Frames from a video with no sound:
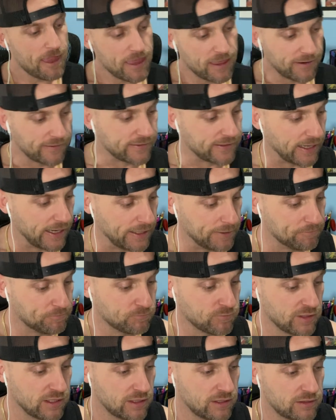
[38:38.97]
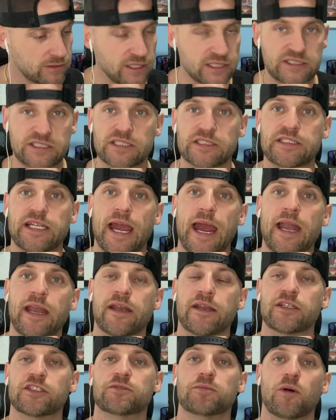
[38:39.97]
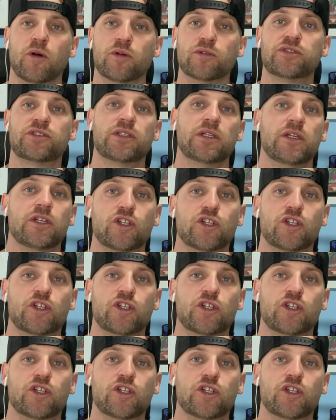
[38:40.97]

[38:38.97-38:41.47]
Okay, this is Canada's most